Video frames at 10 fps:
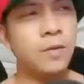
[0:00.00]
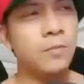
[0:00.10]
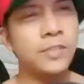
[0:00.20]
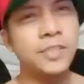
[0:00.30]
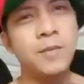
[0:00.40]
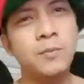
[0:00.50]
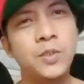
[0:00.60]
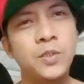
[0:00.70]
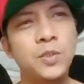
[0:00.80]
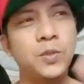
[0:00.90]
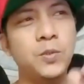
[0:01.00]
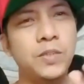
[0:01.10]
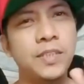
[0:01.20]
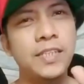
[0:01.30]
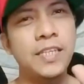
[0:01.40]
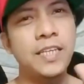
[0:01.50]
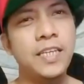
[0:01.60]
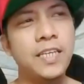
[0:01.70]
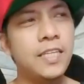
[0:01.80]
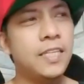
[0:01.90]
What's up to you,
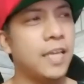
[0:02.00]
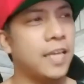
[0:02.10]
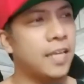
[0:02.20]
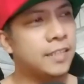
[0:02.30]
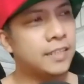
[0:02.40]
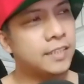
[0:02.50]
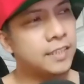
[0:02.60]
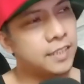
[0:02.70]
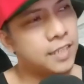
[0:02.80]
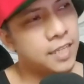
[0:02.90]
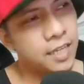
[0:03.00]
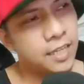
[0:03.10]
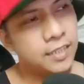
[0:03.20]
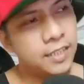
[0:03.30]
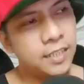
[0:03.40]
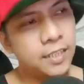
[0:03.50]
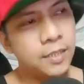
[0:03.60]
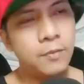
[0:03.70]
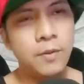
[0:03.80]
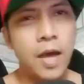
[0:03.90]
Celine and
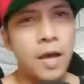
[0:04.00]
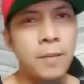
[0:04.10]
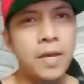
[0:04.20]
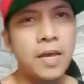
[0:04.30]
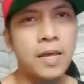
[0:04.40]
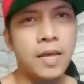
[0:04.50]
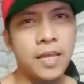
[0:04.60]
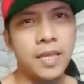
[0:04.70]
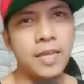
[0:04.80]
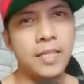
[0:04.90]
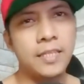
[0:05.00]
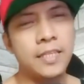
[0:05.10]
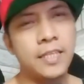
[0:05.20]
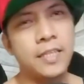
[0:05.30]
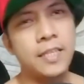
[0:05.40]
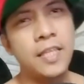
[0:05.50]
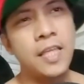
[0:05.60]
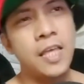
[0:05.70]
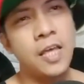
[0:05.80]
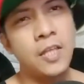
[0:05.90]
Celine Rama? And
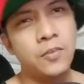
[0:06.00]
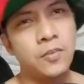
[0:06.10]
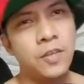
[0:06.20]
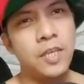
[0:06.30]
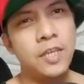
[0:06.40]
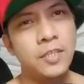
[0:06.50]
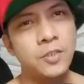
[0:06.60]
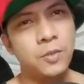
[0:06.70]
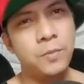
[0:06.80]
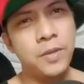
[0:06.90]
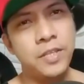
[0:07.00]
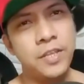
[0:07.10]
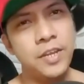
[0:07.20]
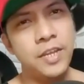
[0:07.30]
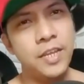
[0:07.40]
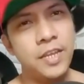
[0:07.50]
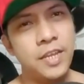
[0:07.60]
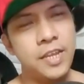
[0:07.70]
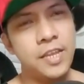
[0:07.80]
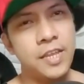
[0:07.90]
today is your bad day.
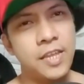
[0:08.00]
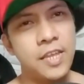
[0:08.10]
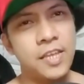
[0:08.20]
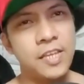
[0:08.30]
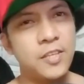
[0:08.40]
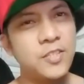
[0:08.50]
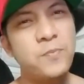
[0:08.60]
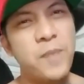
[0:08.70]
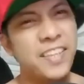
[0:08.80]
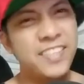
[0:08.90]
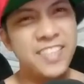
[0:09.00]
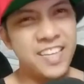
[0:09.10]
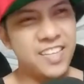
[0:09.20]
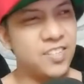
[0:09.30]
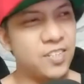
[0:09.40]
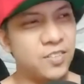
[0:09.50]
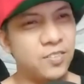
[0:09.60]
It's your bad day, you know.